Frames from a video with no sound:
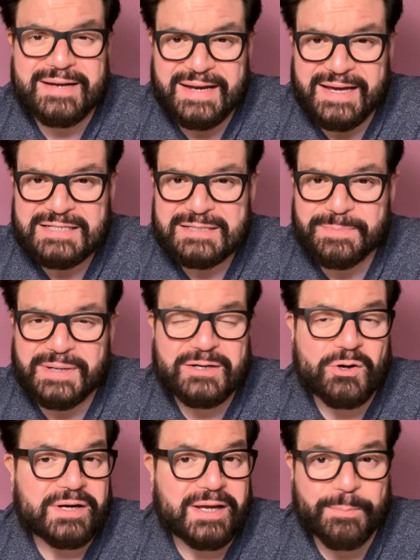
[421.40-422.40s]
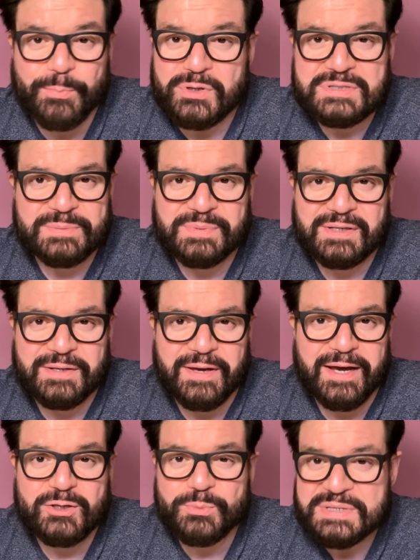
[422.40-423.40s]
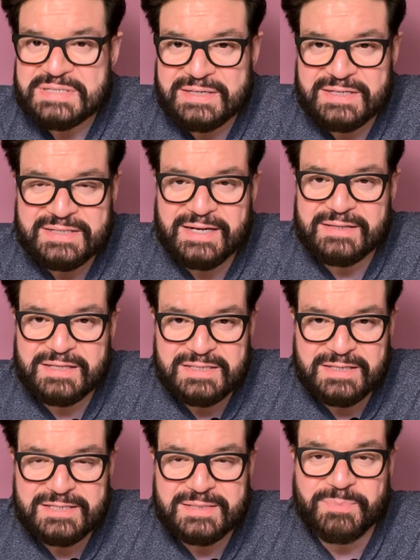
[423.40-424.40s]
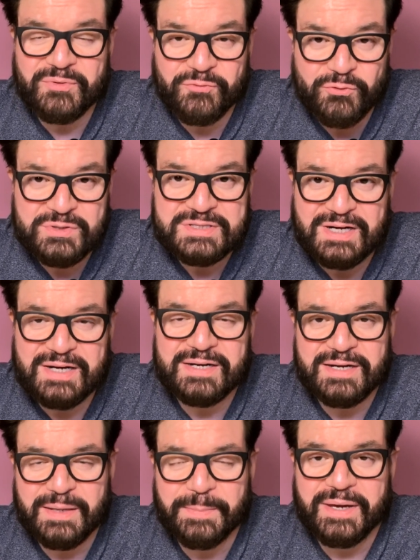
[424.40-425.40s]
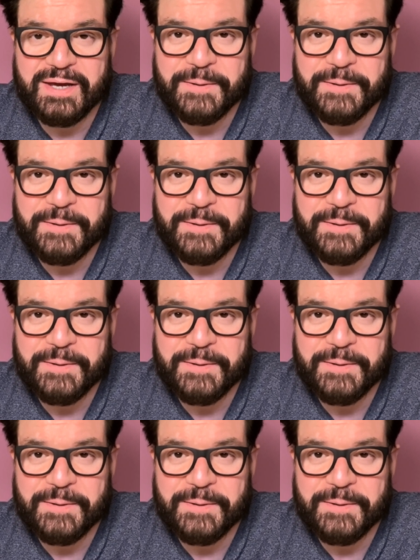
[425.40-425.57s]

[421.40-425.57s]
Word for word: less but not impossible, and you must understand this risk before starting DP.